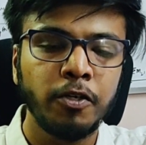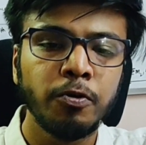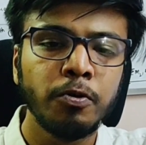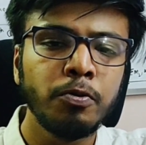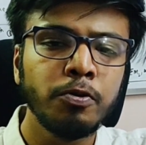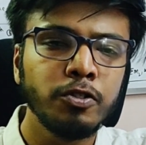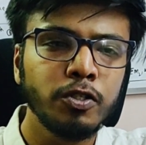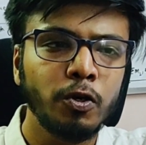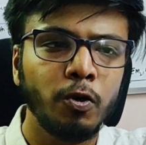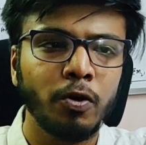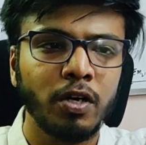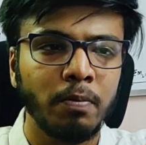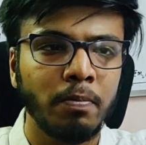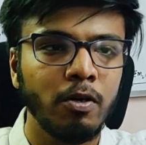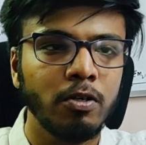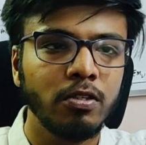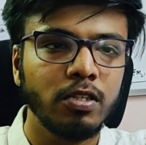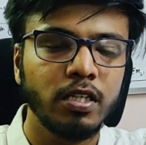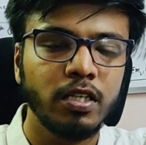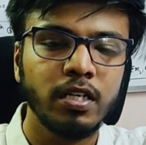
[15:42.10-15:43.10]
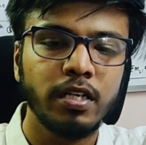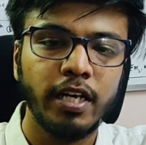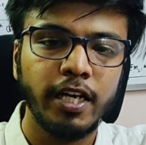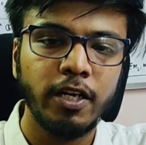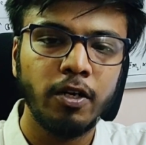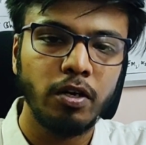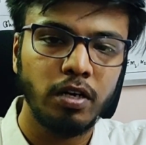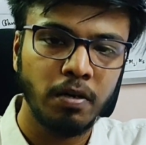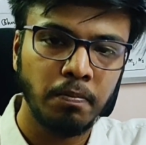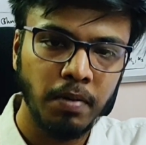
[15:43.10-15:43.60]
you score about
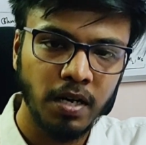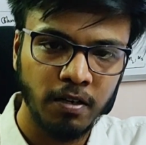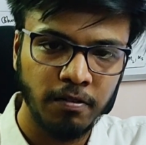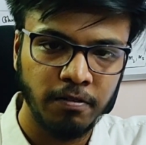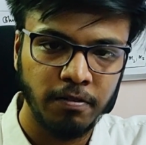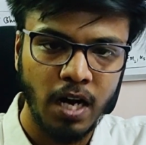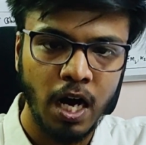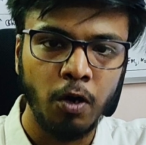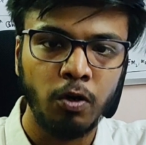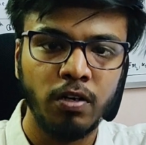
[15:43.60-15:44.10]
13 or above